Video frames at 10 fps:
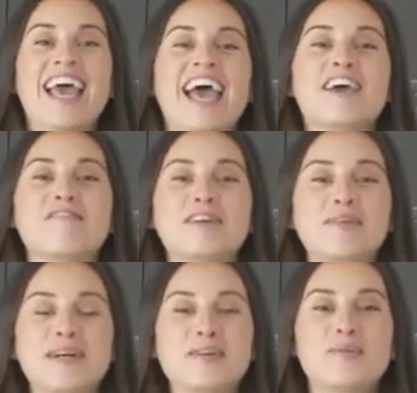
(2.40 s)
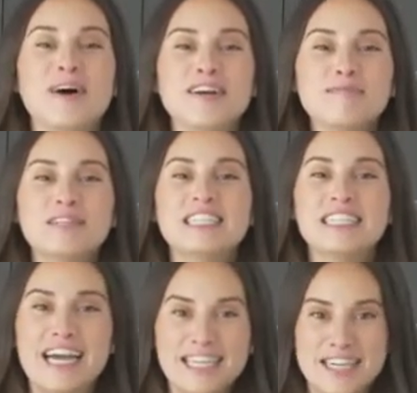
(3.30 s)
Hey everyone, welcome to
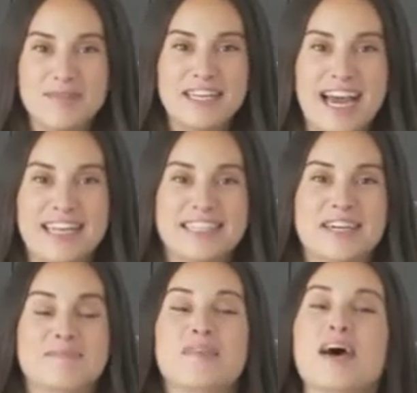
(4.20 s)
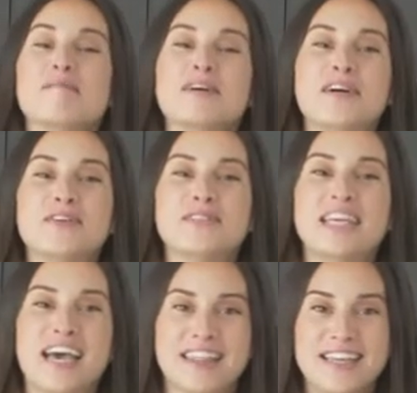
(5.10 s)
Snack Time with NASA. I'm your host,
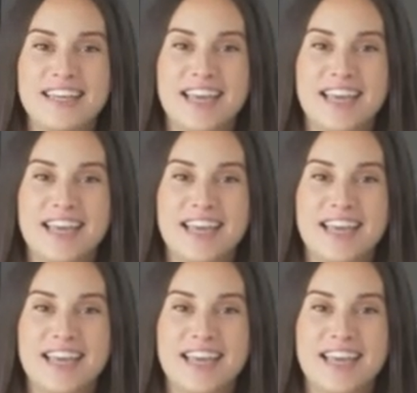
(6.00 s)
Kathleen